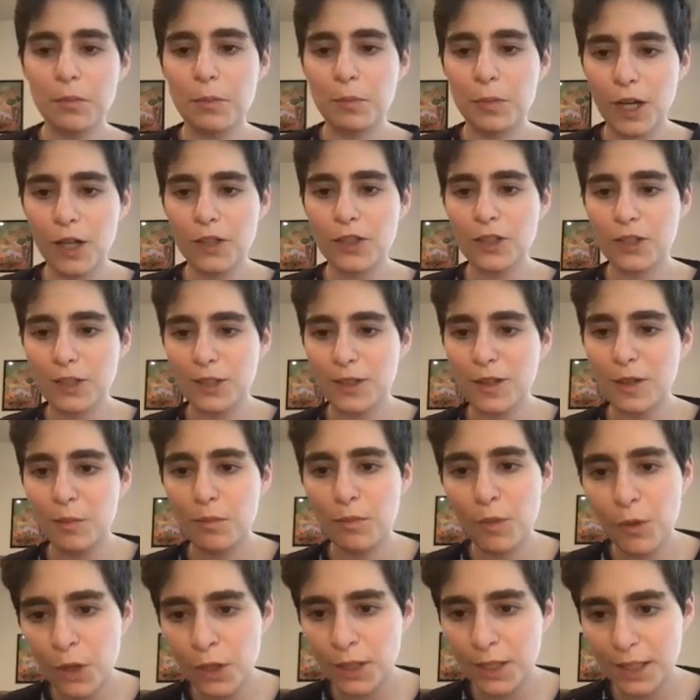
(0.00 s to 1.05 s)
projects that are
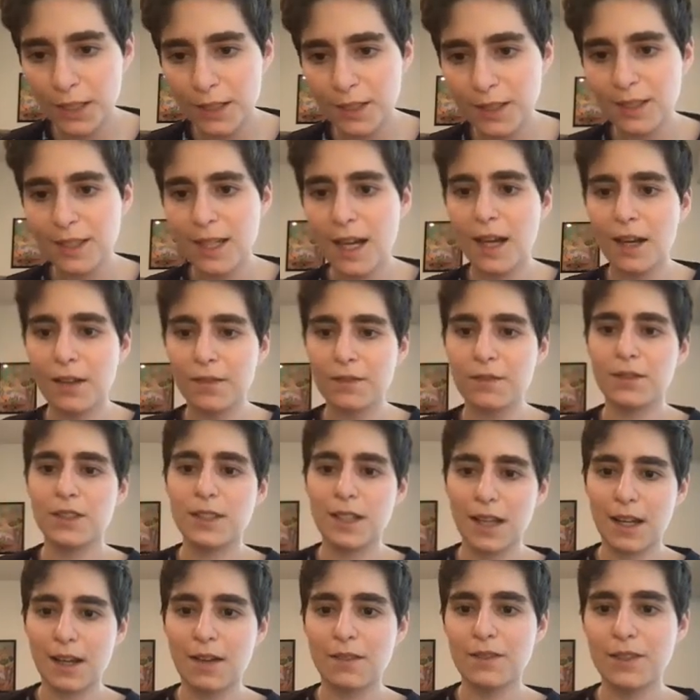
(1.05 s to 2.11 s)
more likely to have
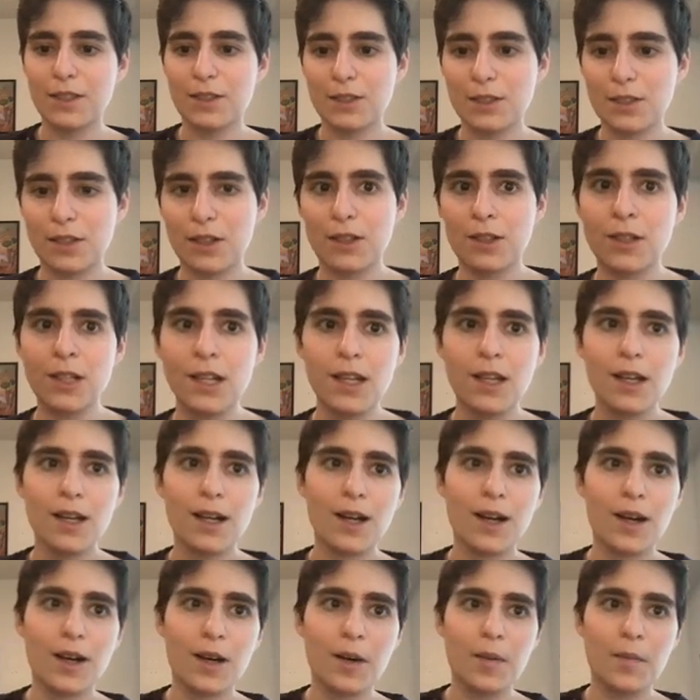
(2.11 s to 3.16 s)
to have this are
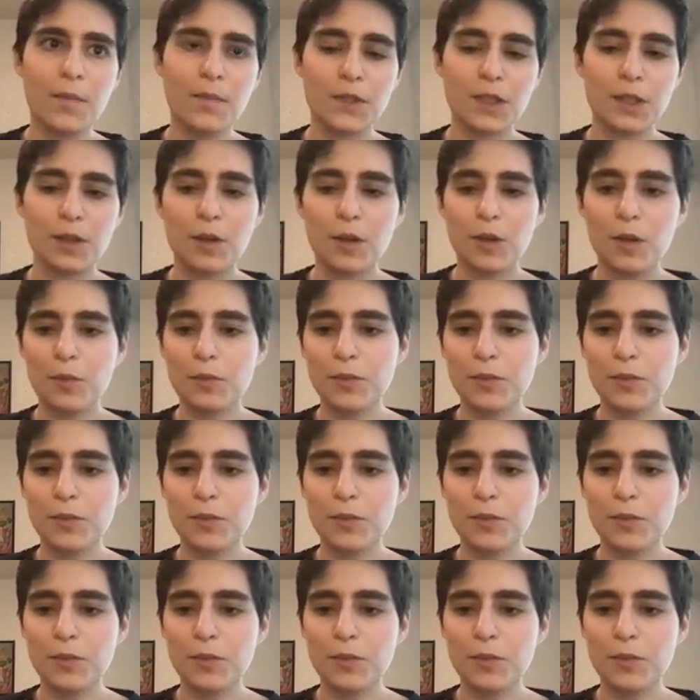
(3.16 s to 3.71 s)
um,